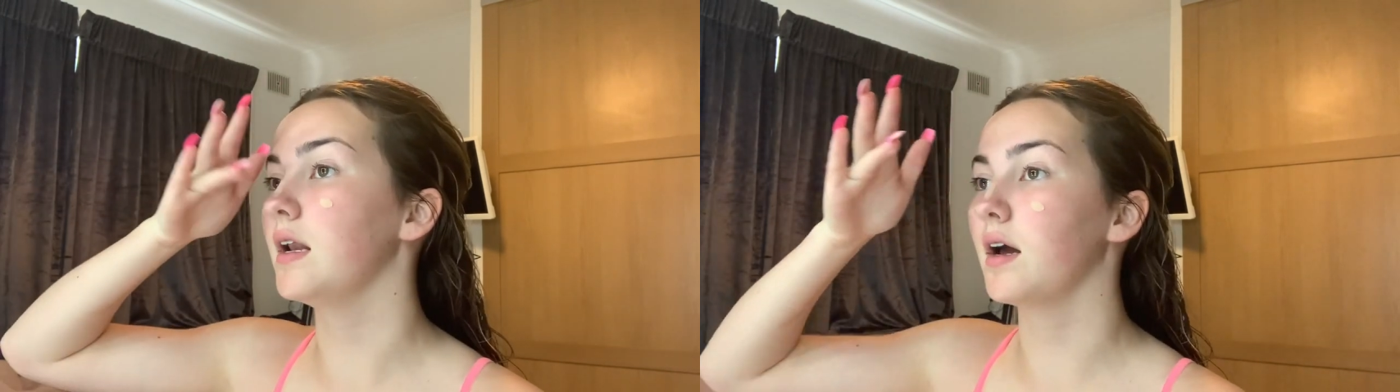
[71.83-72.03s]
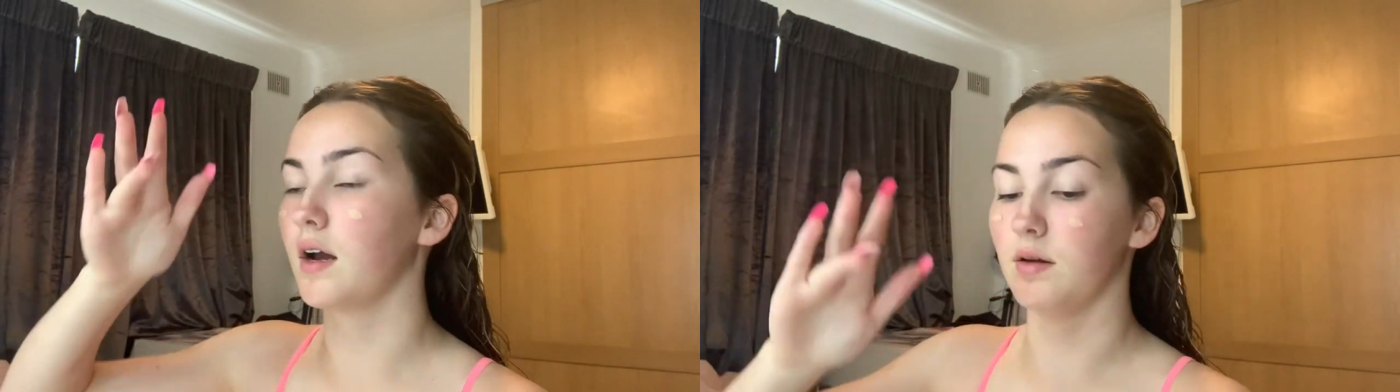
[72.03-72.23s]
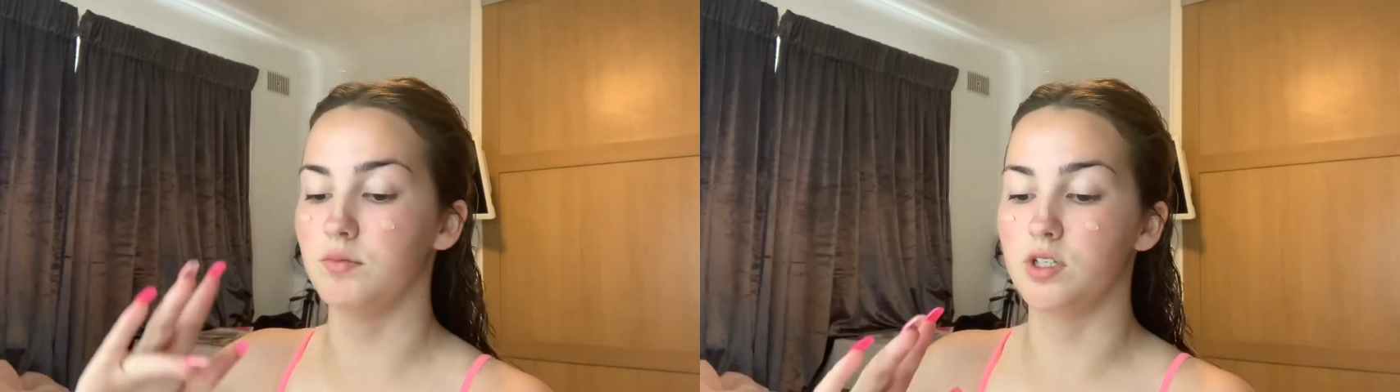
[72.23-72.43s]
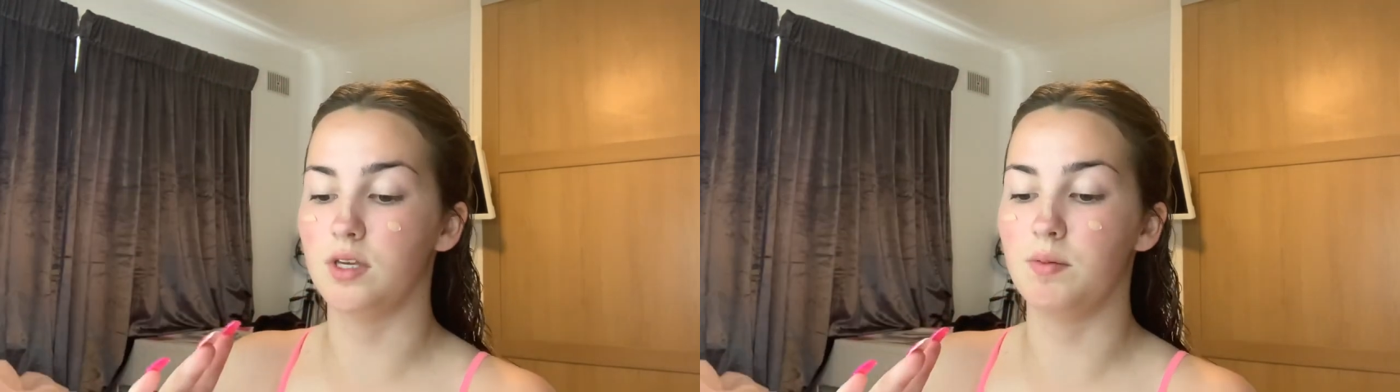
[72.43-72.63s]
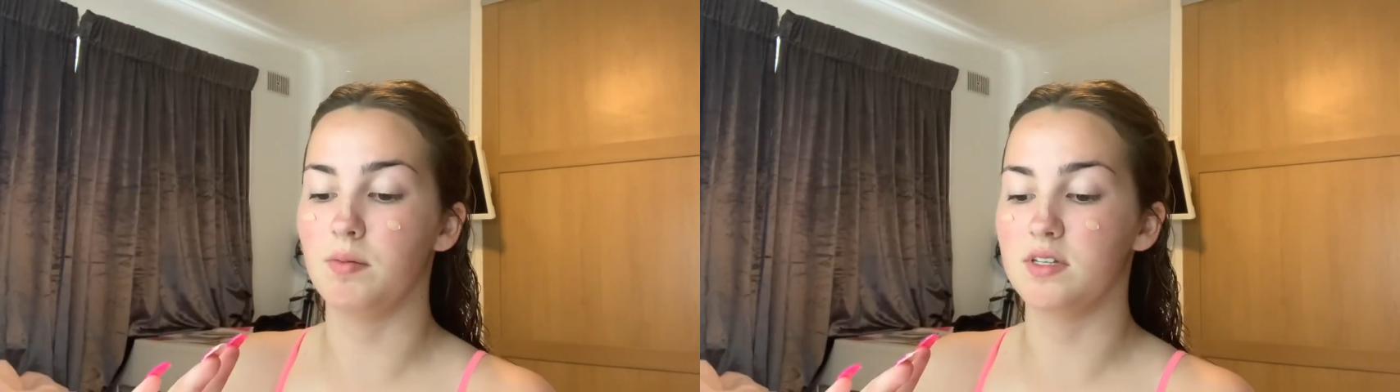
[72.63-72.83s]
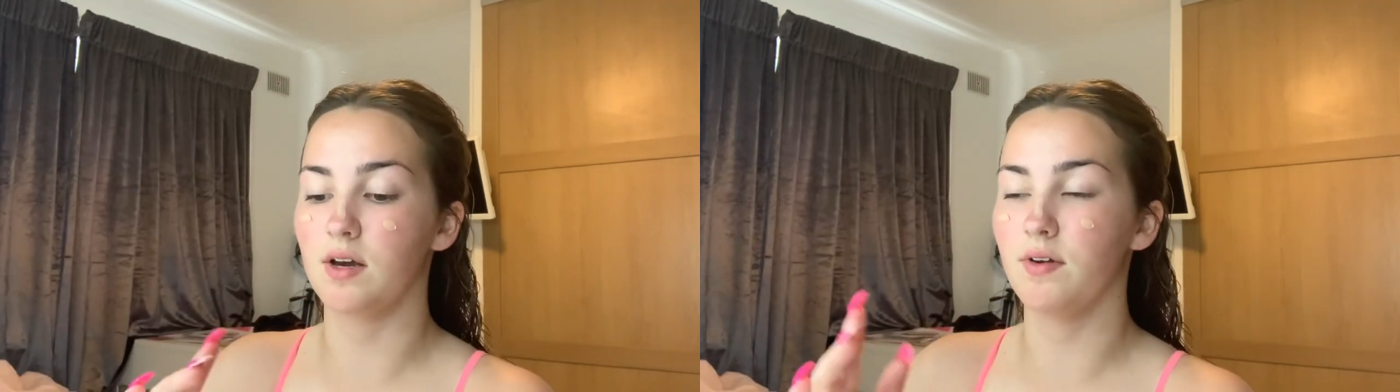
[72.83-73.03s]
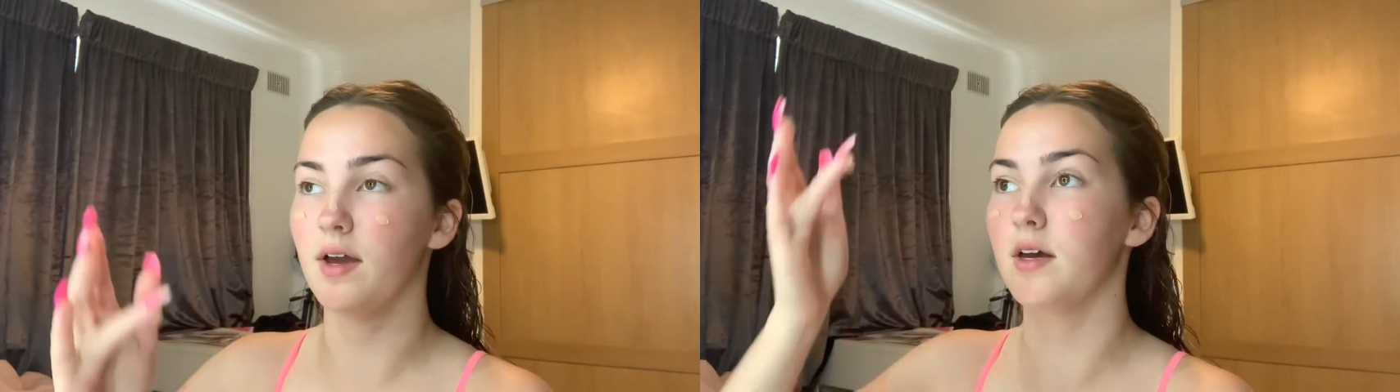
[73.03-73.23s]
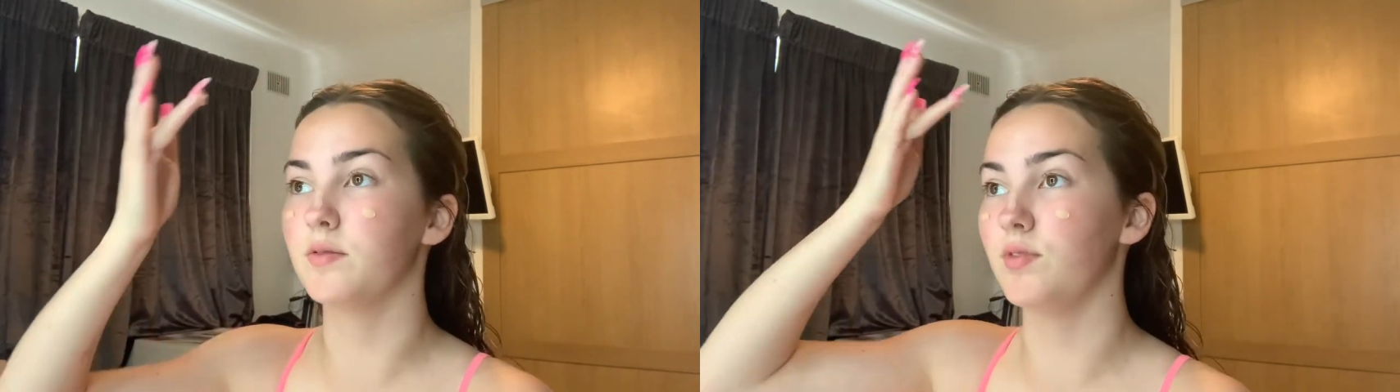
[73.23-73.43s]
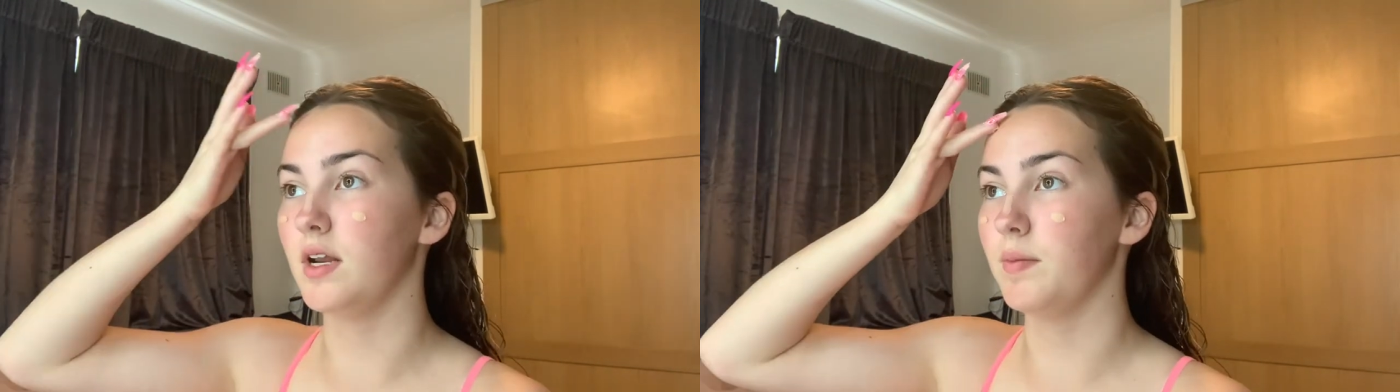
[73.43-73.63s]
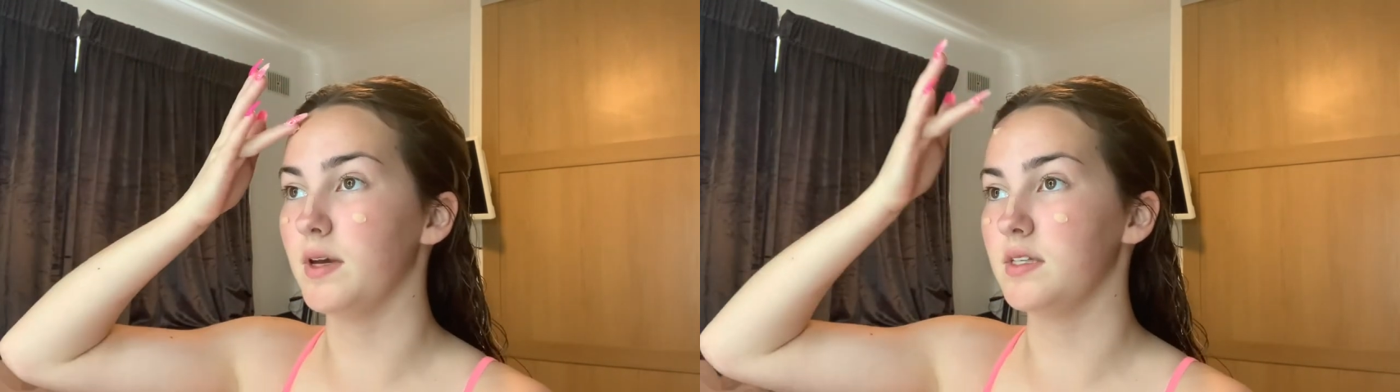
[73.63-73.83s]
like I'm just keeping myself
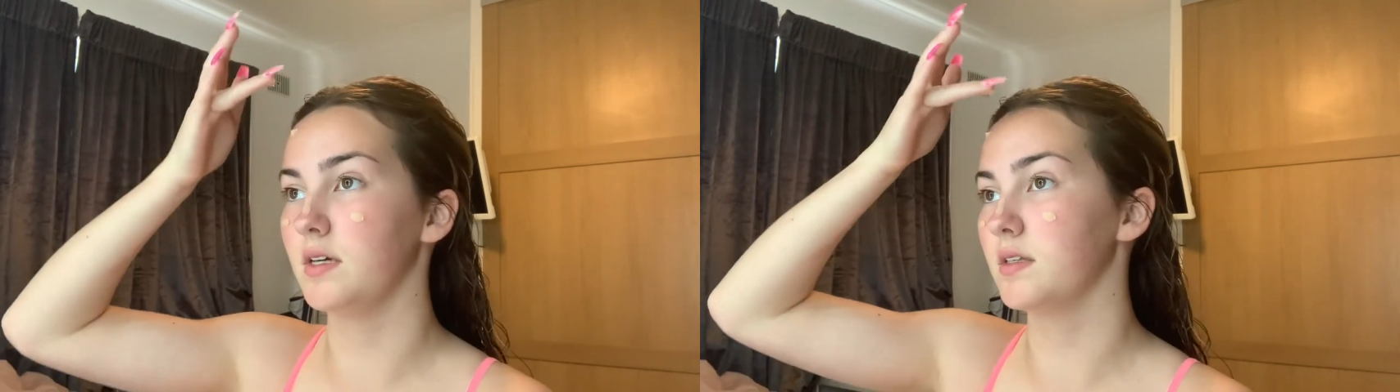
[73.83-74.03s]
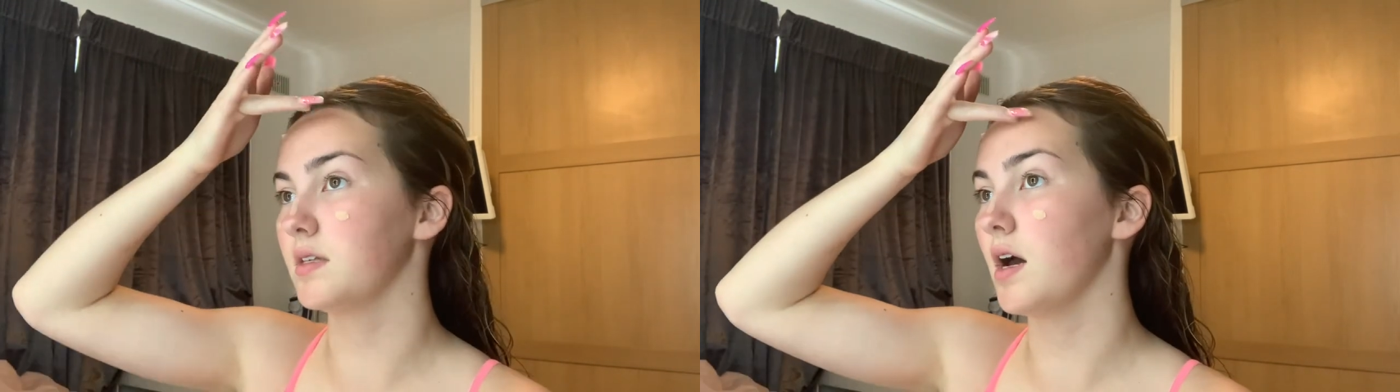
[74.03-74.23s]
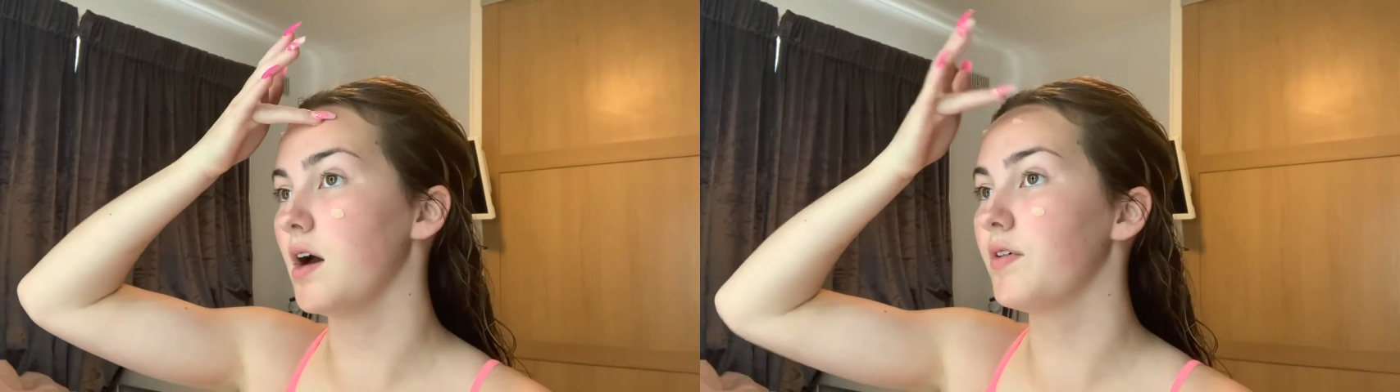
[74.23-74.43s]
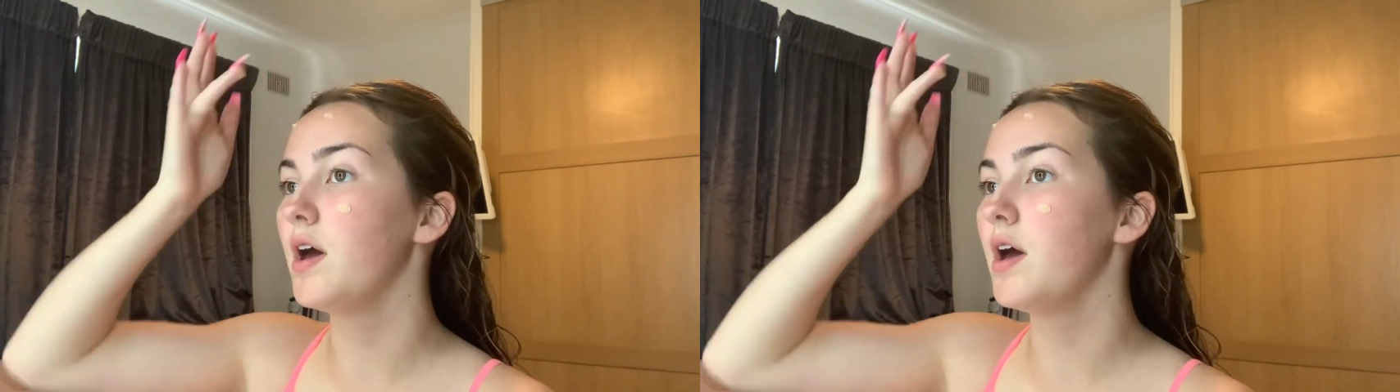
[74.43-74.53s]
really busy and stuff,